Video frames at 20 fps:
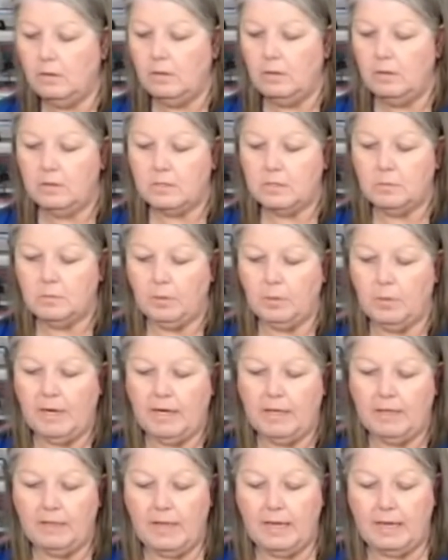So we want
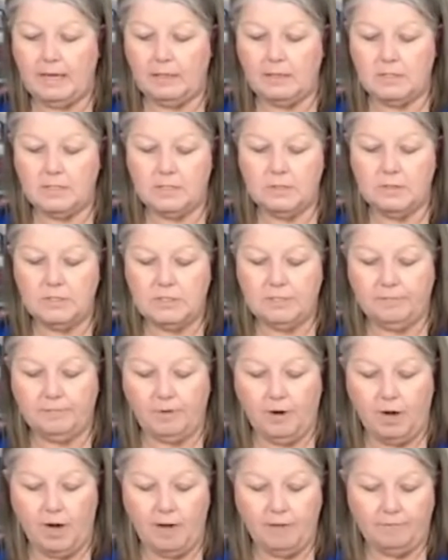to thank Susie
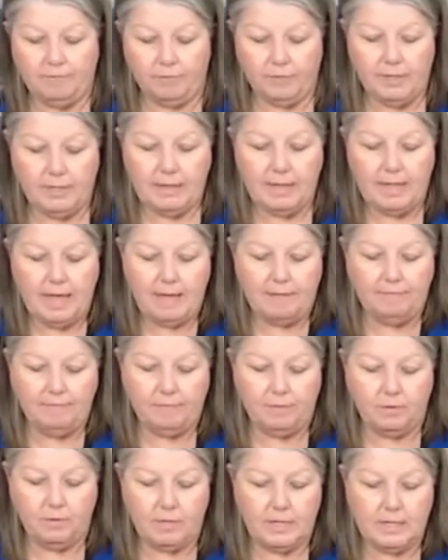for offering that
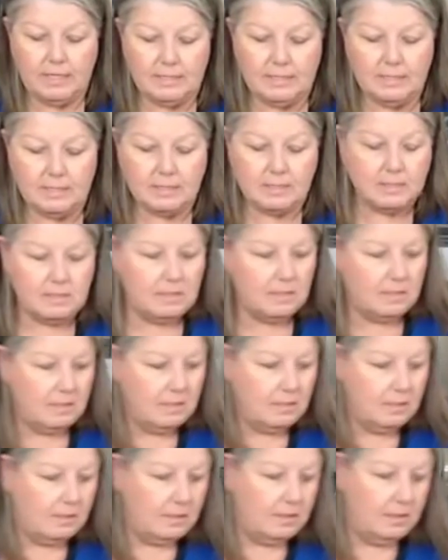for
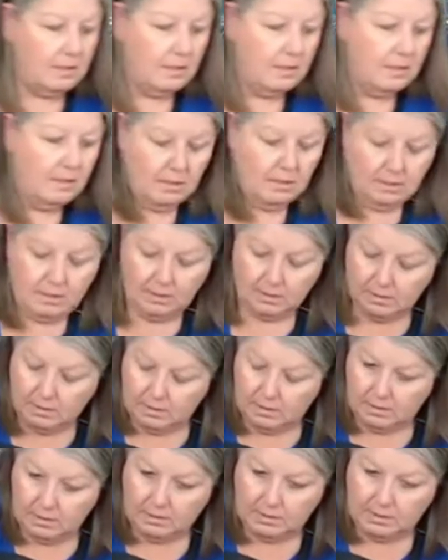us.
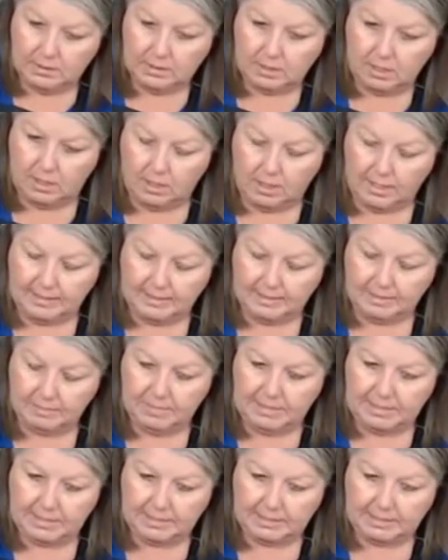It's an awesome
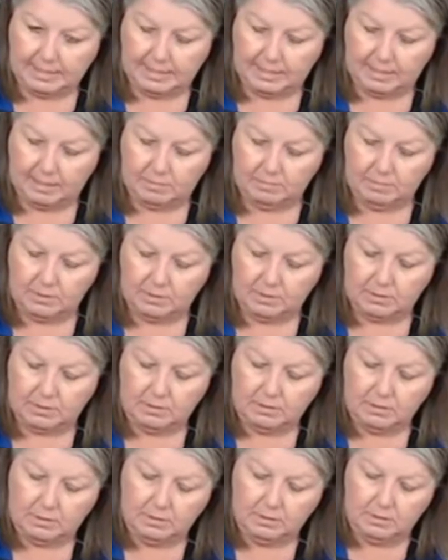discount.
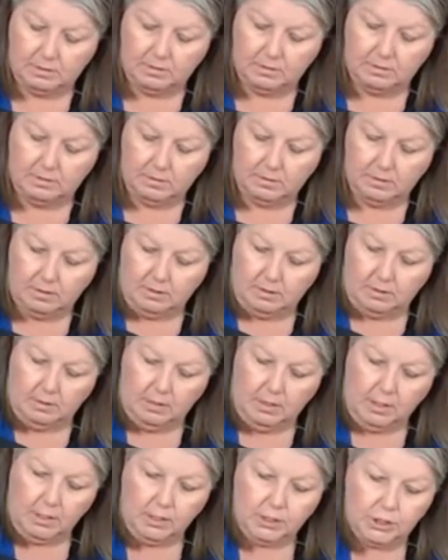
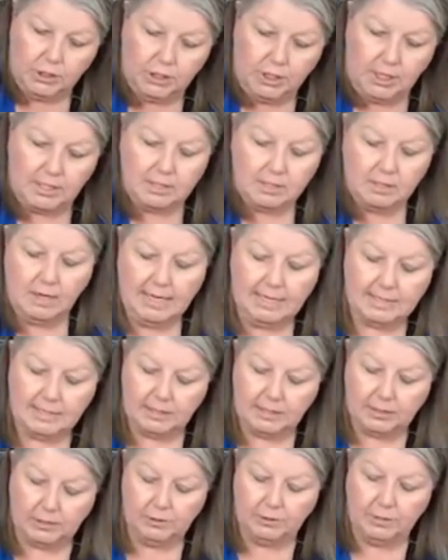She also has the
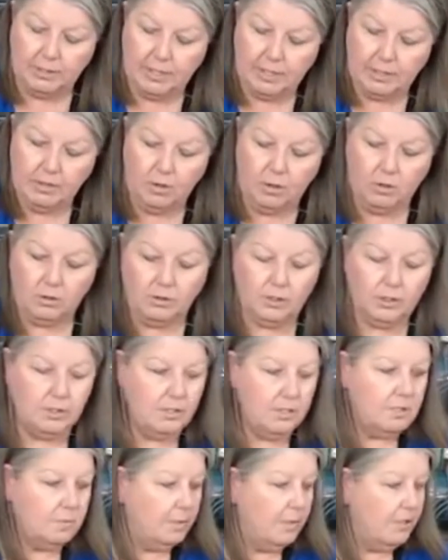glue gun
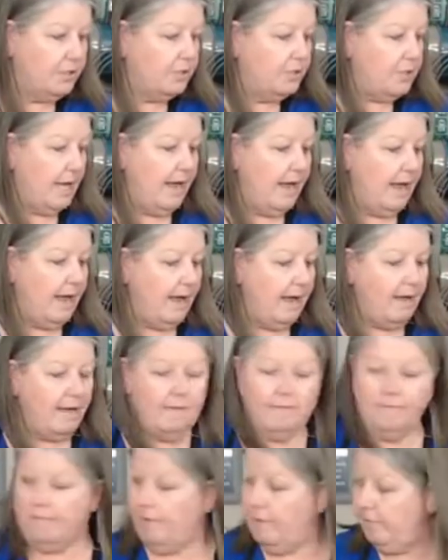holders, which I
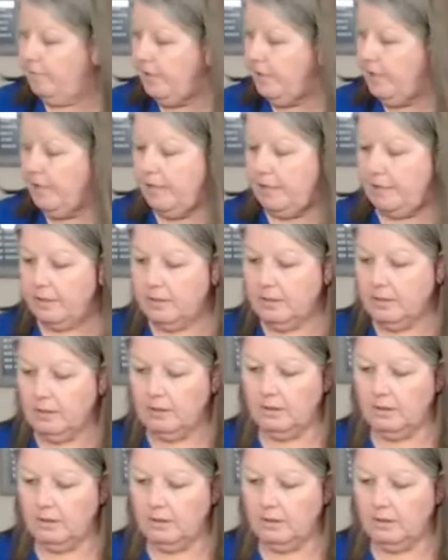have over here.